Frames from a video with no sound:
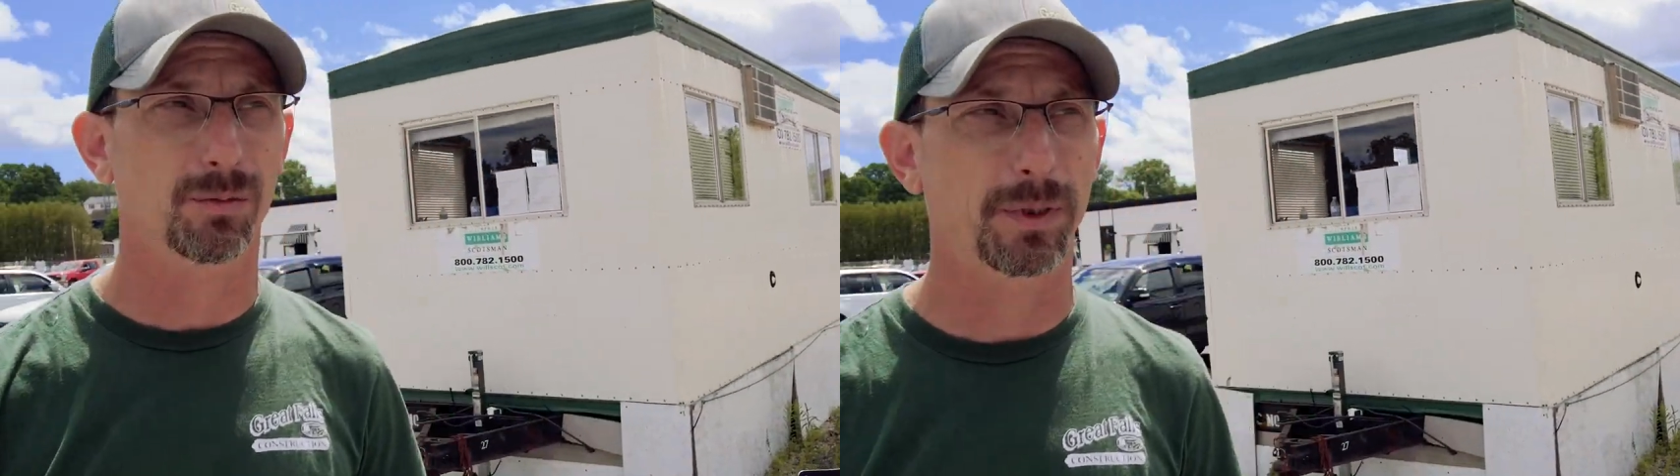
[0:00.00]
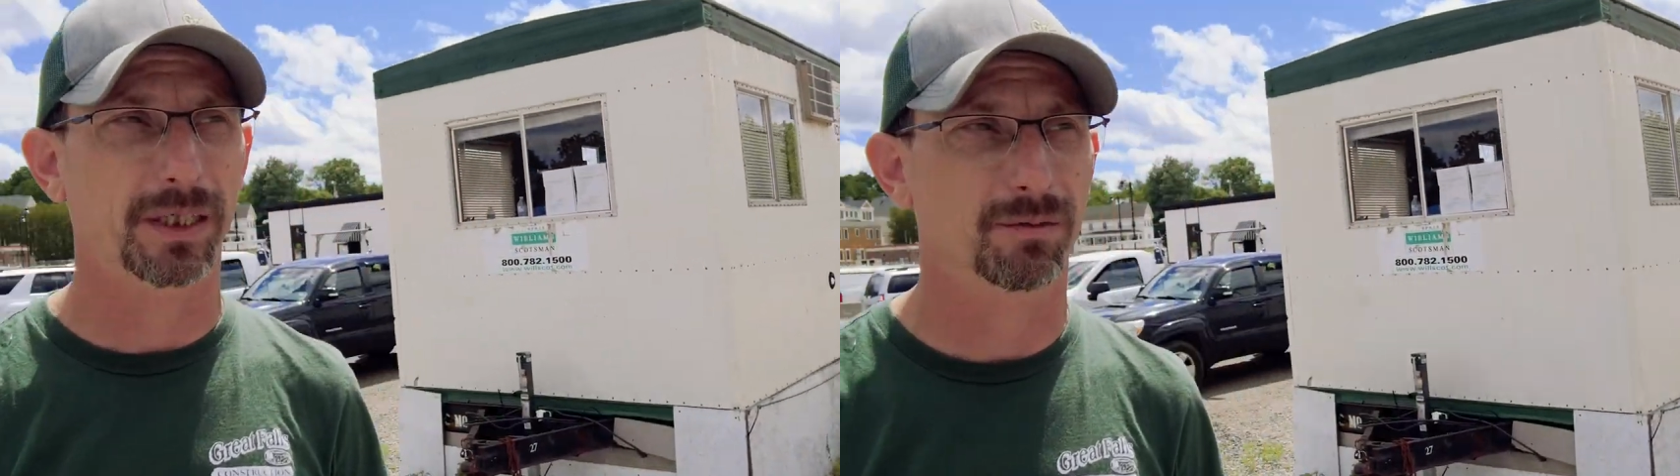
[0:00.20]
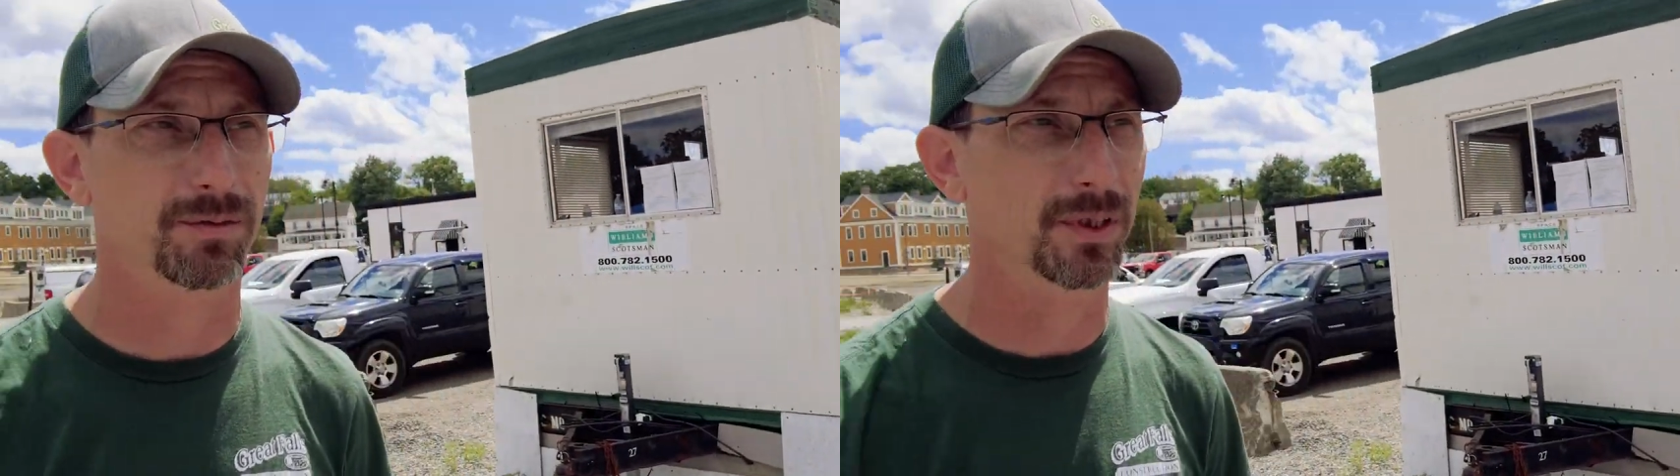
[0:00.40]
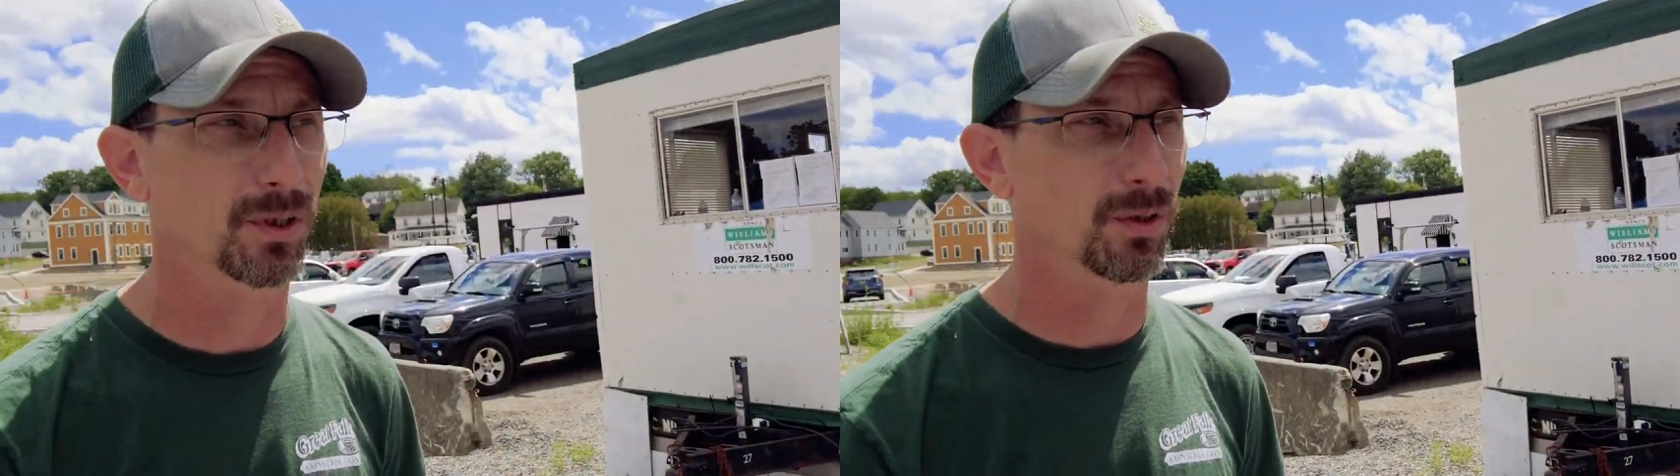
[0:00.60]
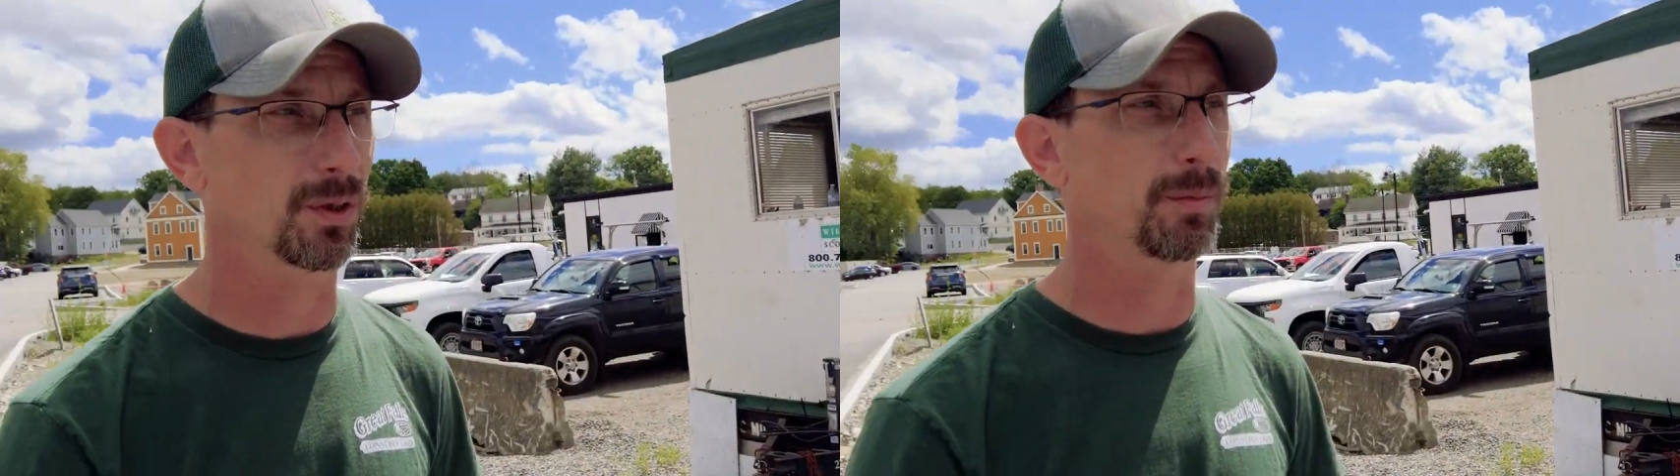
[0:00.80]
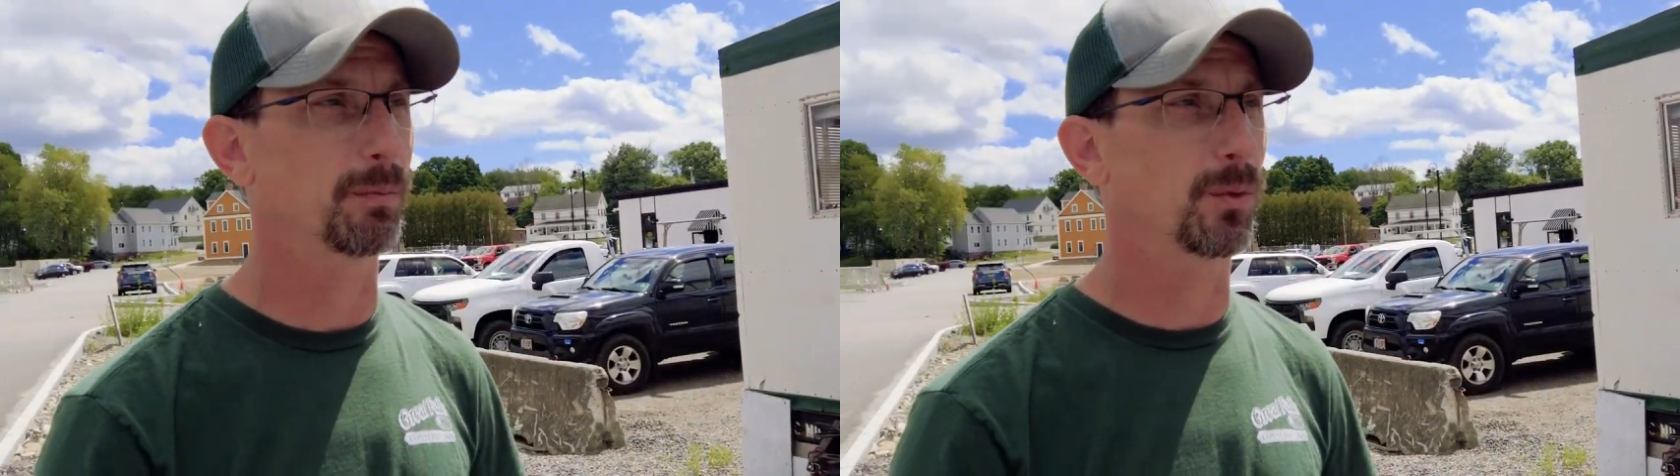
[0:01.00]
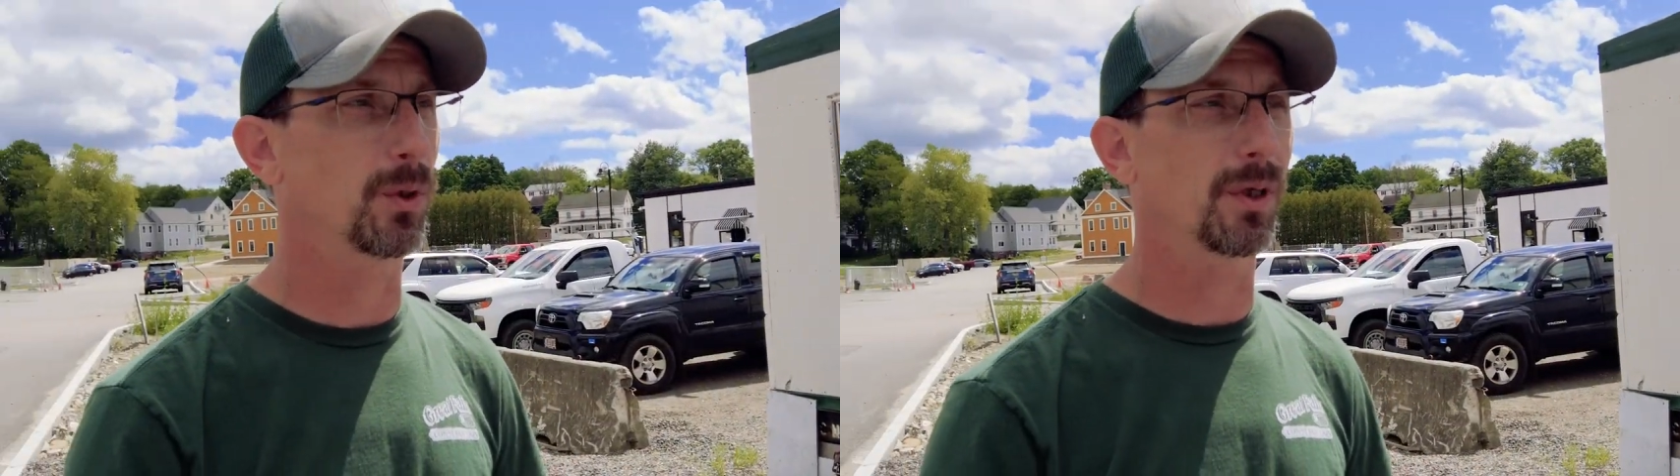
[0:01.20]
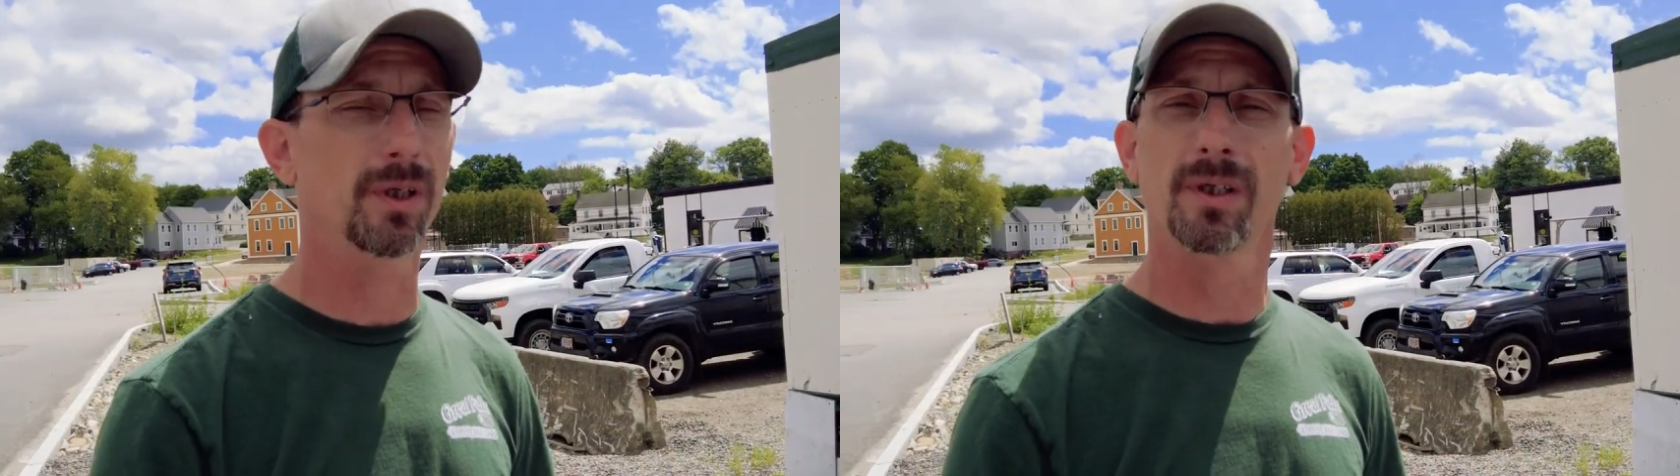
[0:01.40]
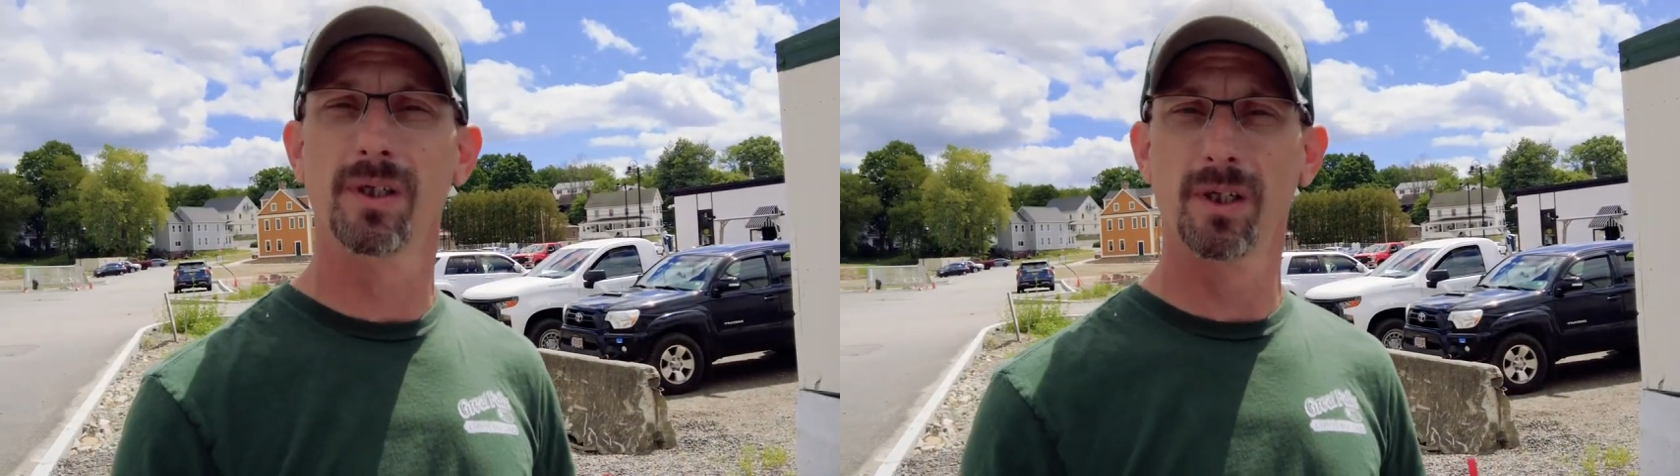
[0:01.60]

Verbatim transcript: to make it feel a little bit more